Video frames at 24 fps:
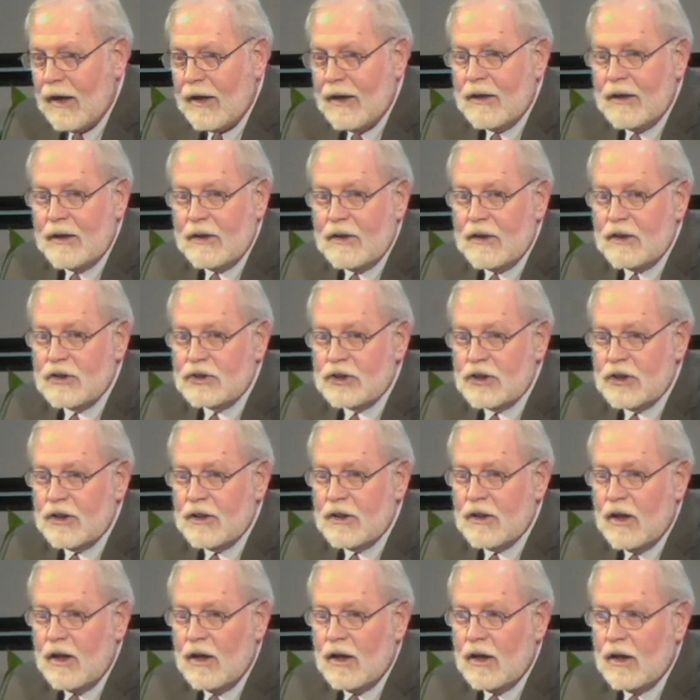In
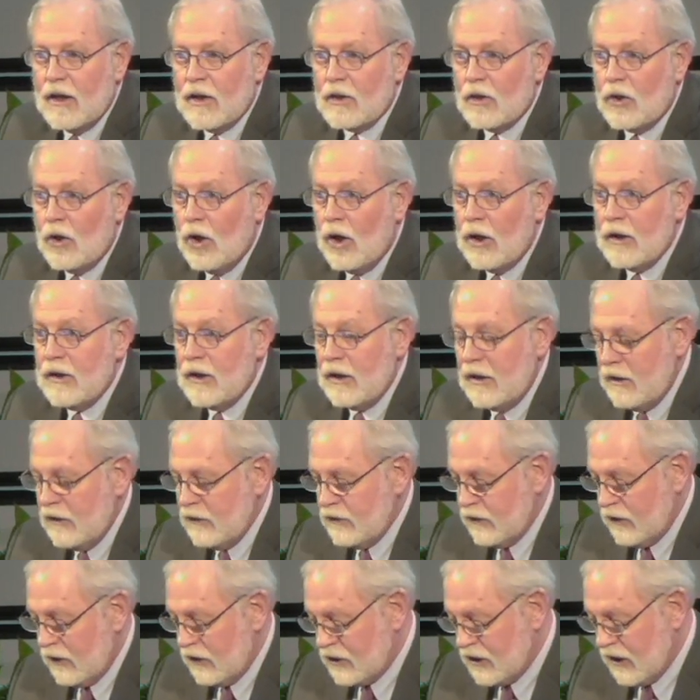addition, law
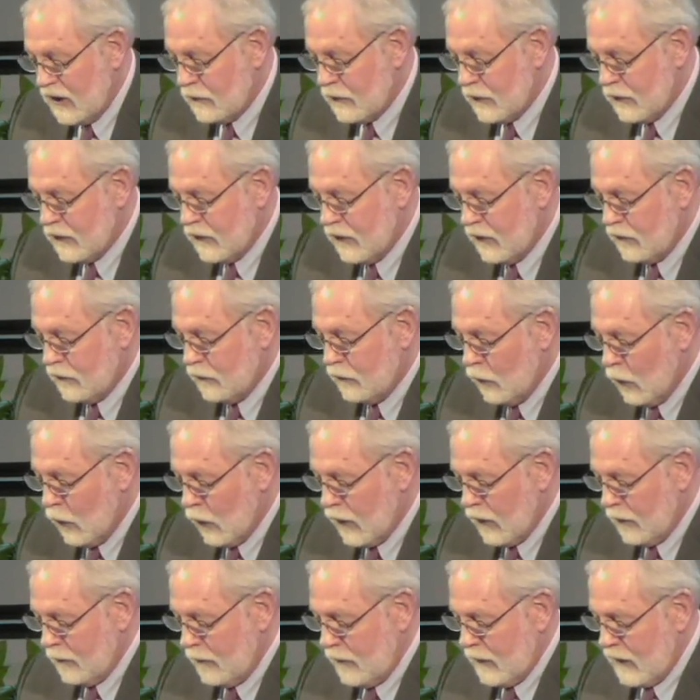deans Jefferson
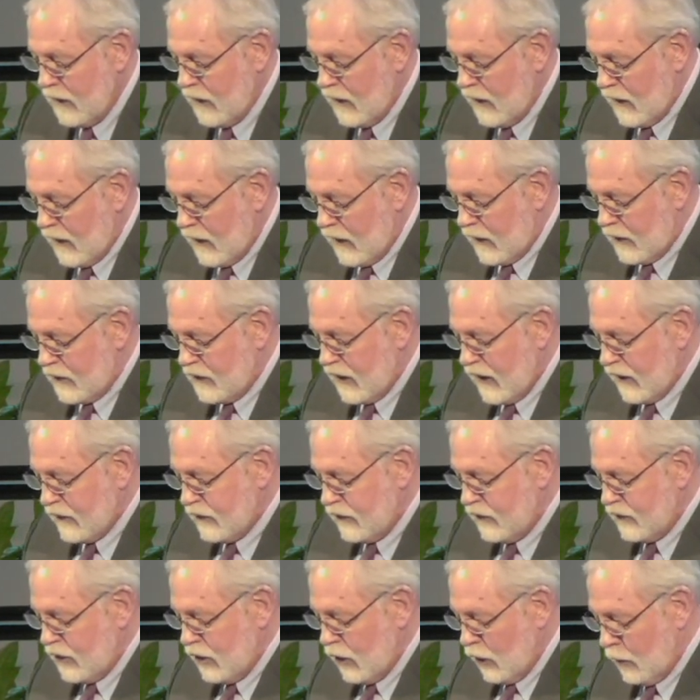Fordham, Jess
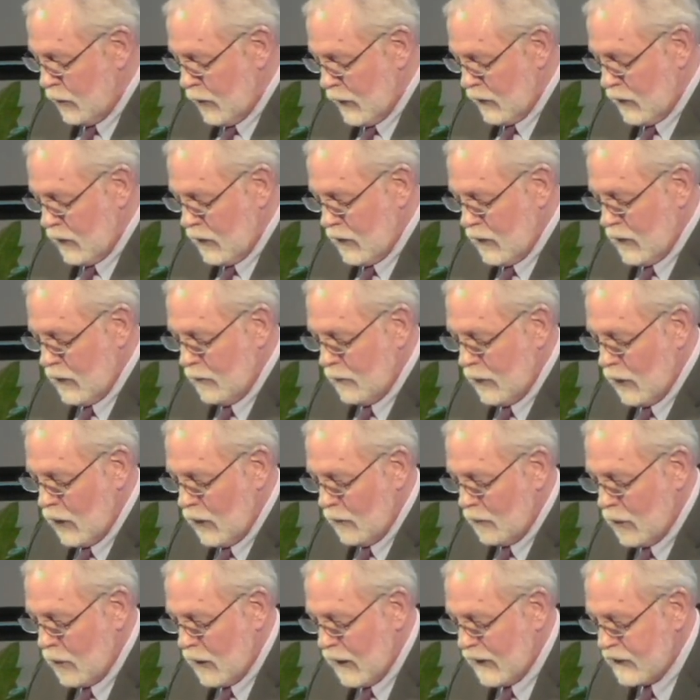Choper,
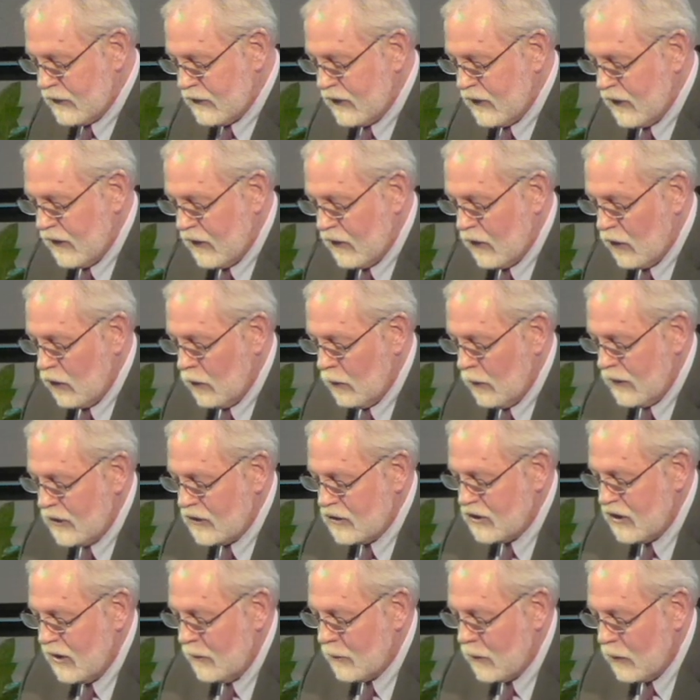Paul Brest, and
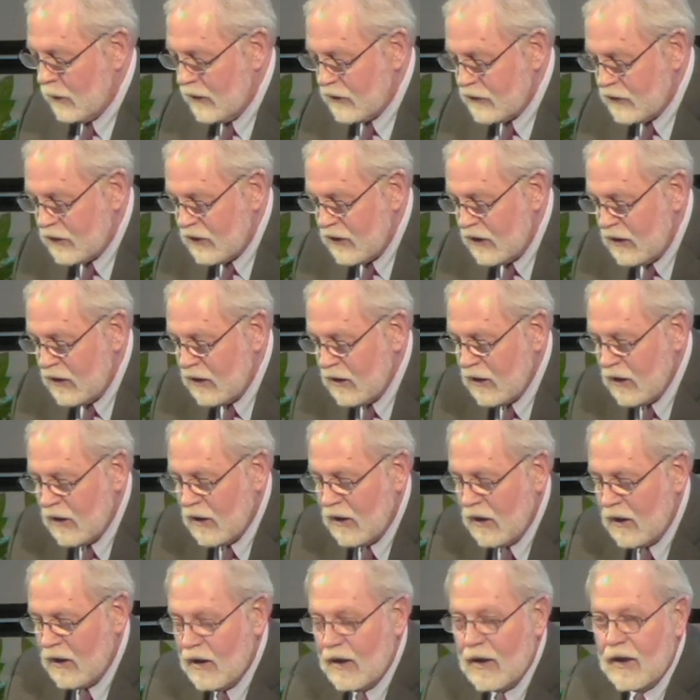Erwin Chemerinsky
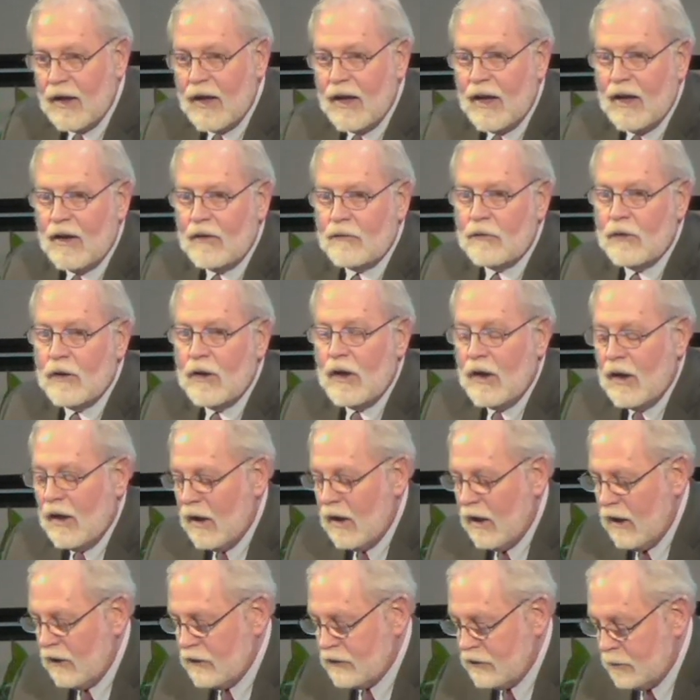have
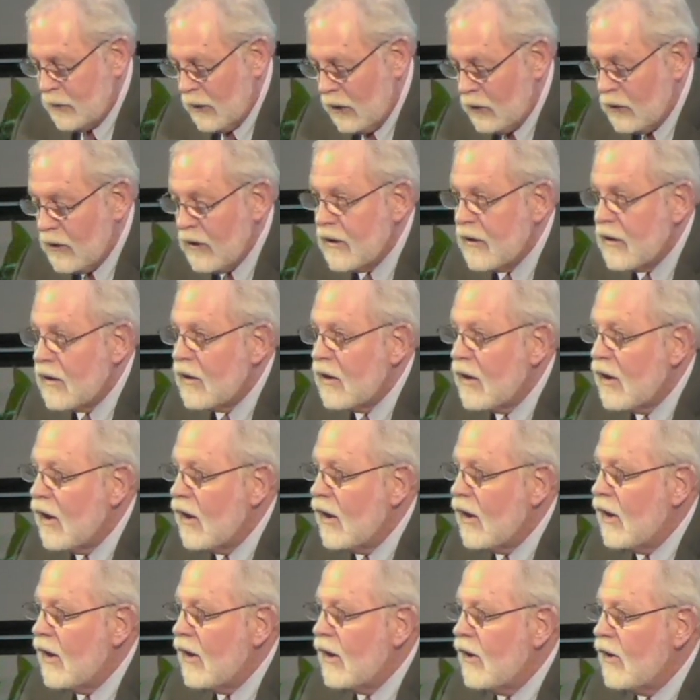spoken
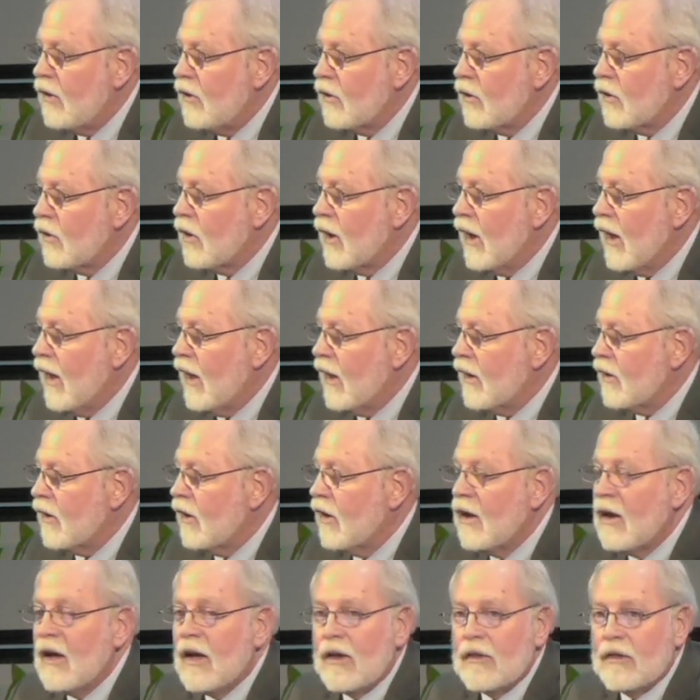here at
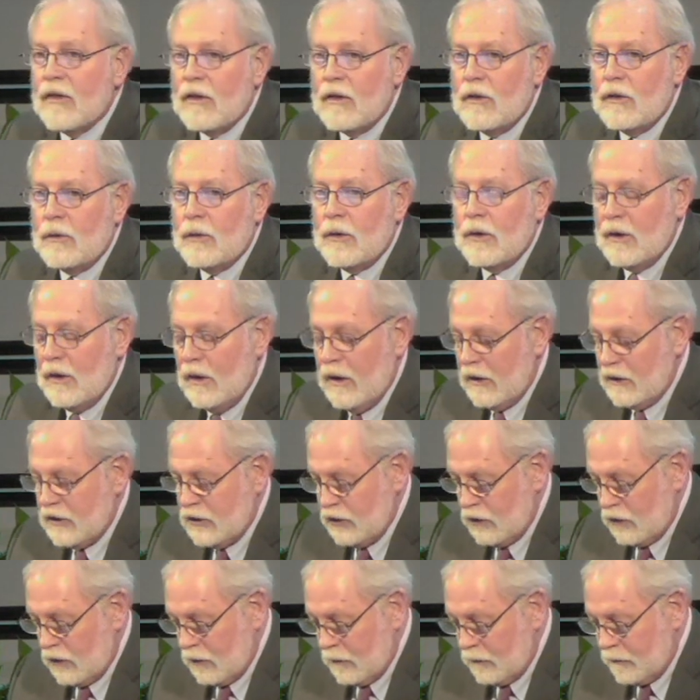the Leary
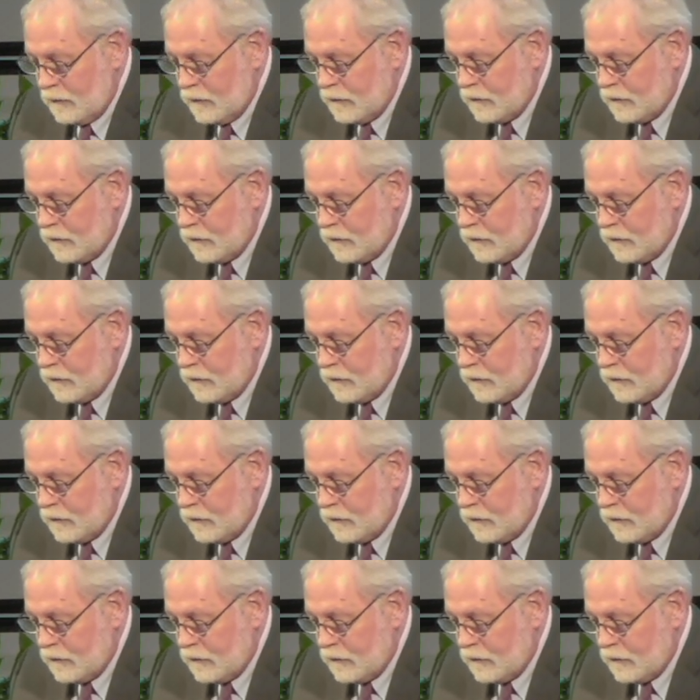Lecture.